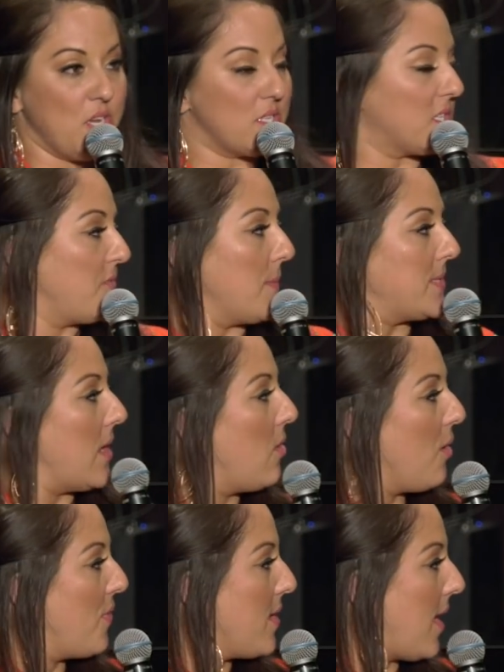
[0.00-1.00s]
And Jesus flips
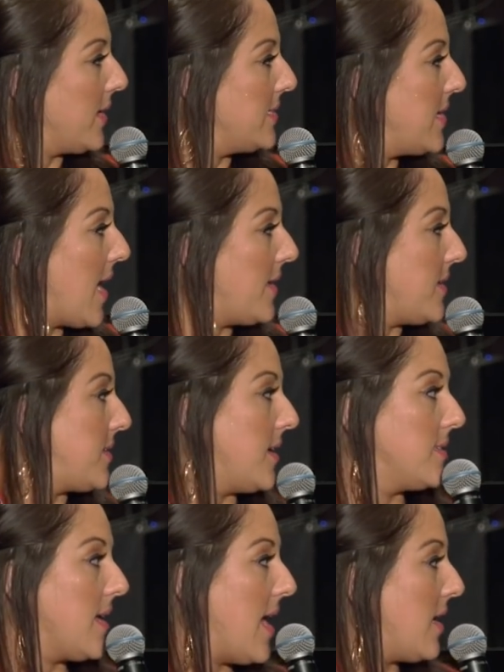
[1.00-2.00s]
that whole thing on its head and he
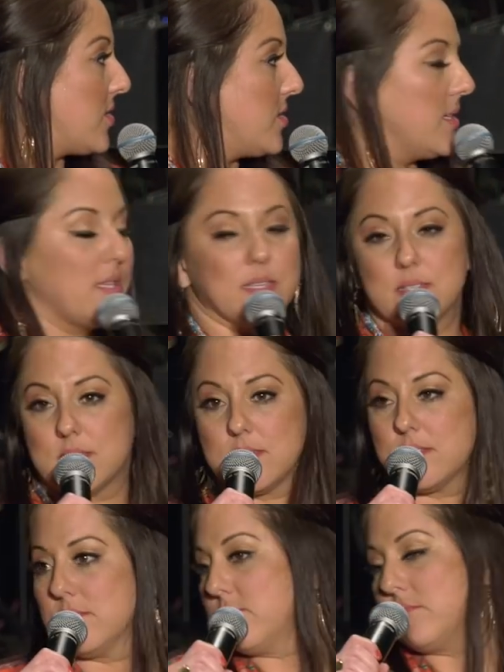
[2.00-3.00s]
says, actually,
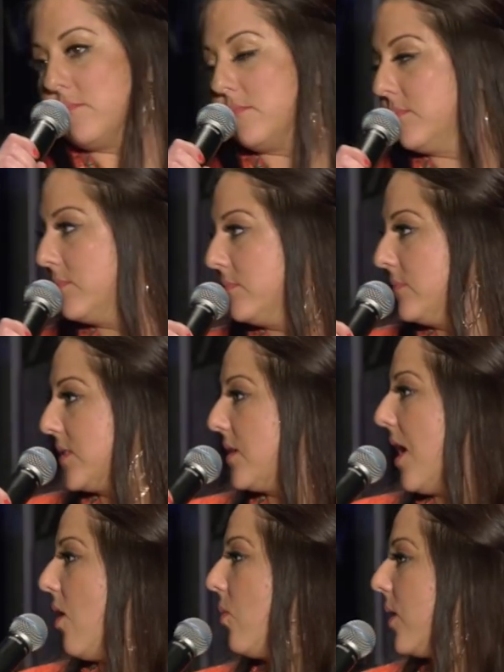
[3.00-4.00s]
that's,
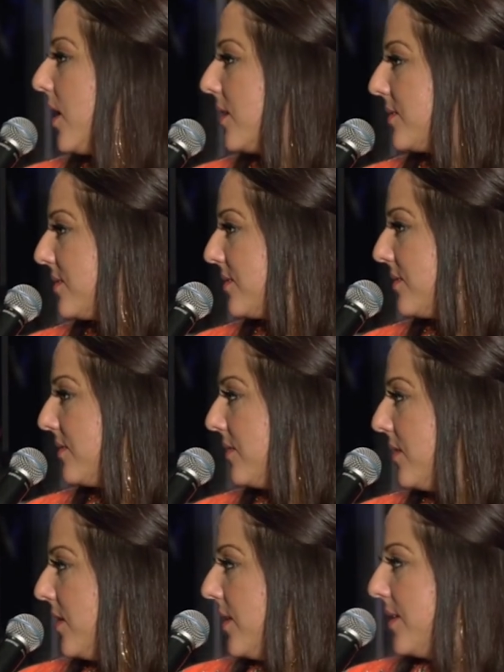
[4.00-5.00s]
that's not how it works.
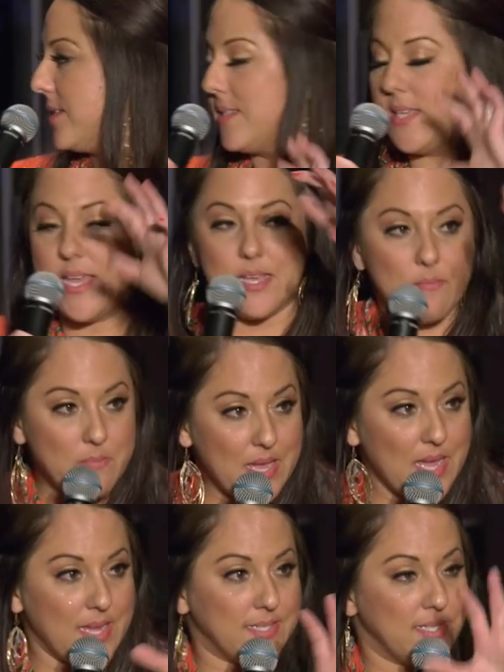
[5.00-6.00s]
Seek
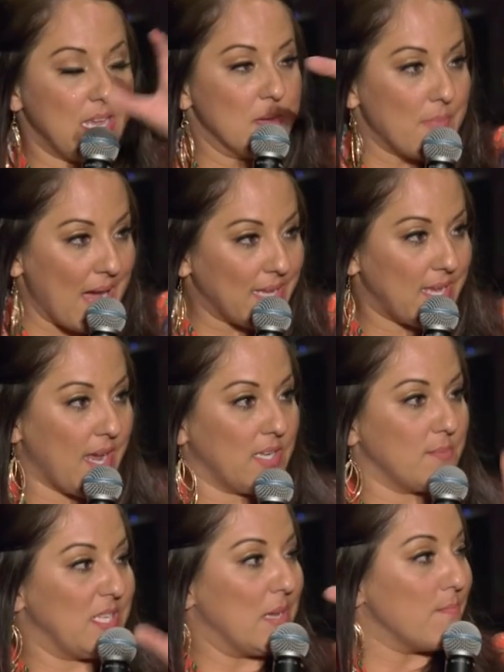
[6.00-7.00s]
me, seek my
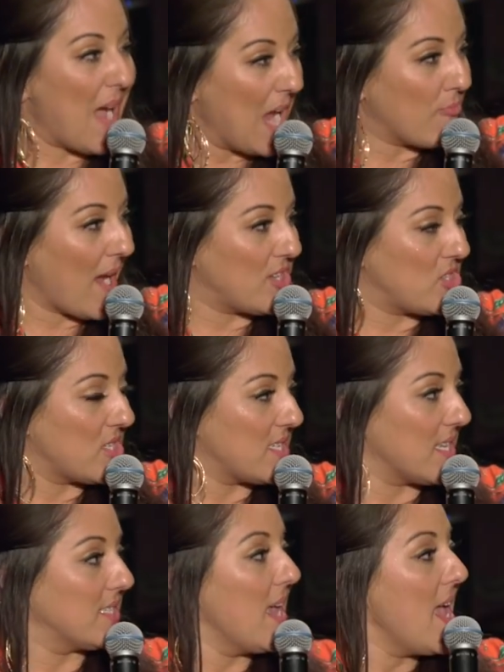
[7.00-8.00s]
kingdom, seek my
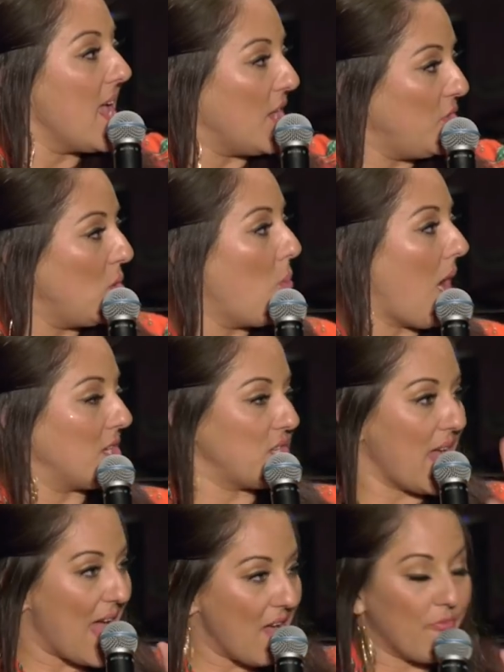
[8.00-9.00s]
righteousness, and you
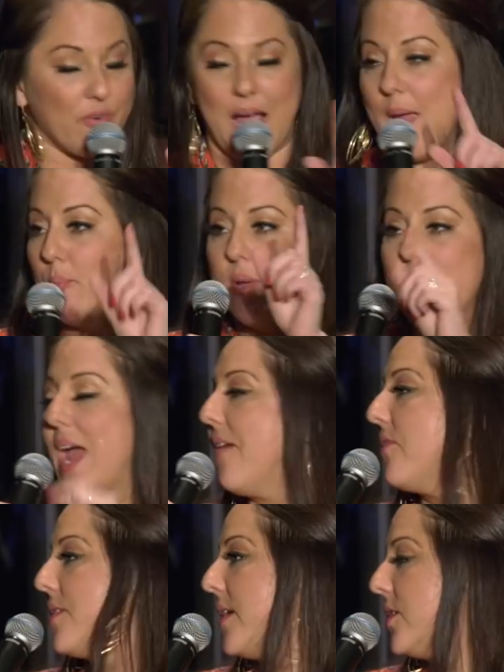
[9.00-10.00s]
watch, every, I bring
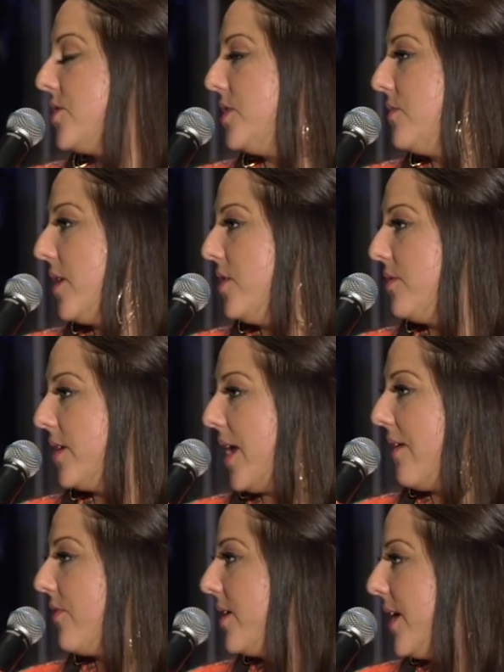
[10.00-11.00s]
everything to you that you
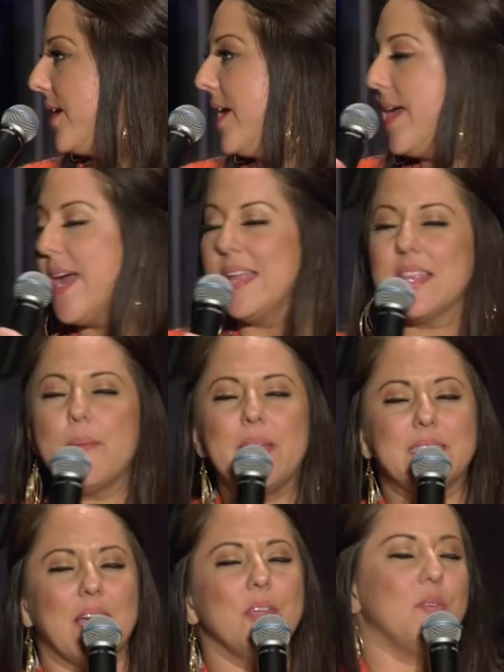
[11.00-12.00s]
could ever need. And
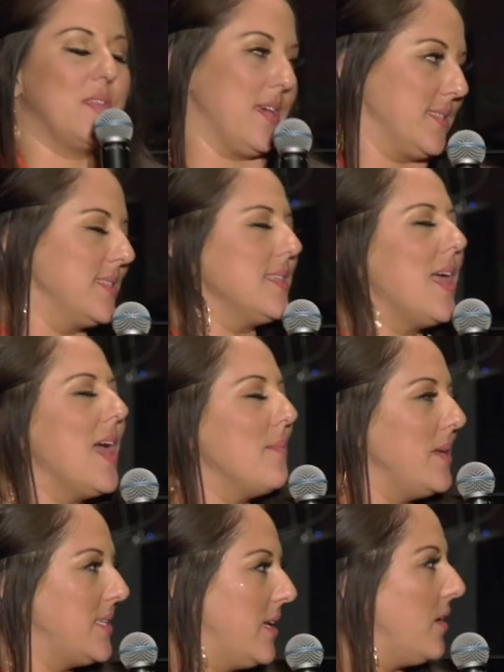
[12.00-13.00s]
let me tell you this,
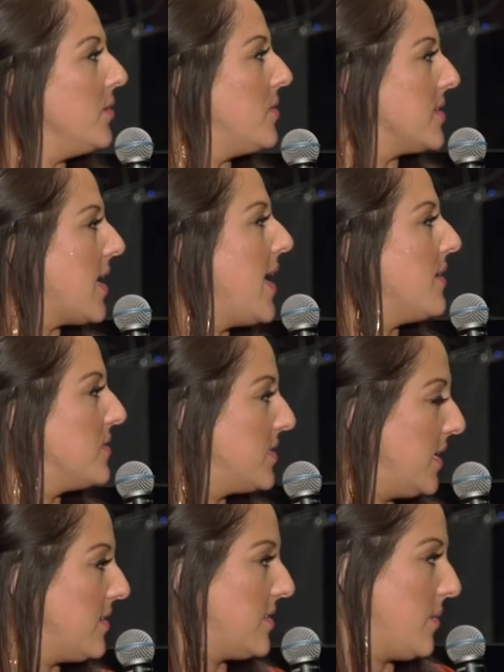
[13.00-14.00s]
let me tell you this, I have
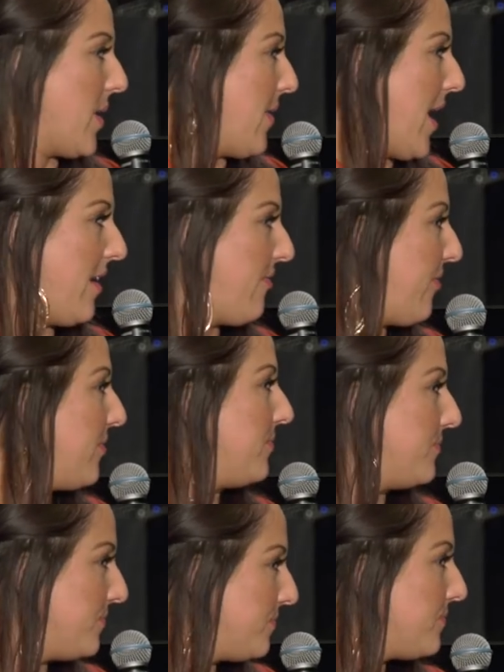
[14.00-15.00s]
seen this in my life.
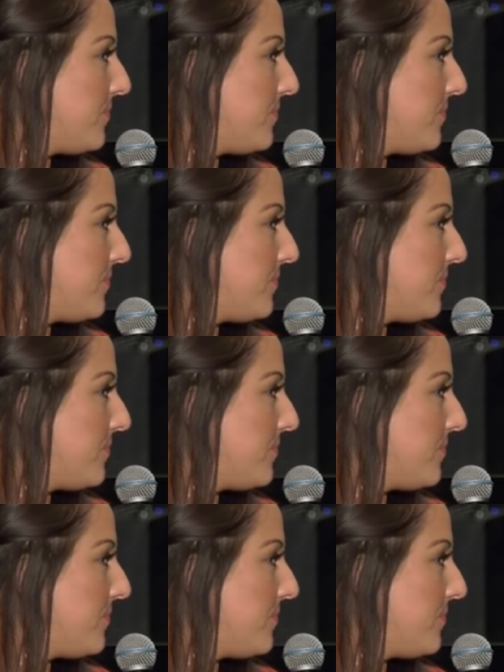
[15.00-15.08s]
